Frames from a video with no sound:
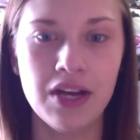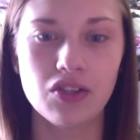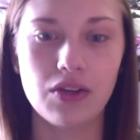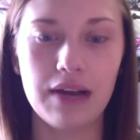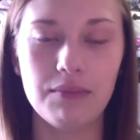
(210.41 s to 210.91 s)

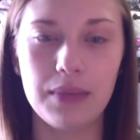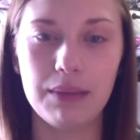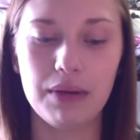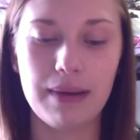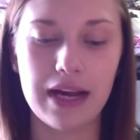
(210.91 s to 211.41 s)
so I haven't been
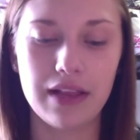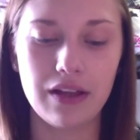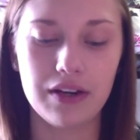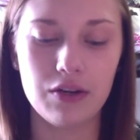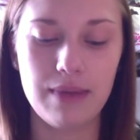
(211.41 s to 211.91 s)
able to buy a
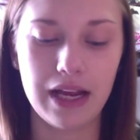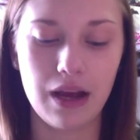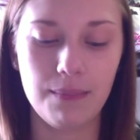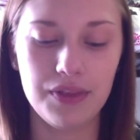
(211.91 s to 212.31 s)
lot of new makeup.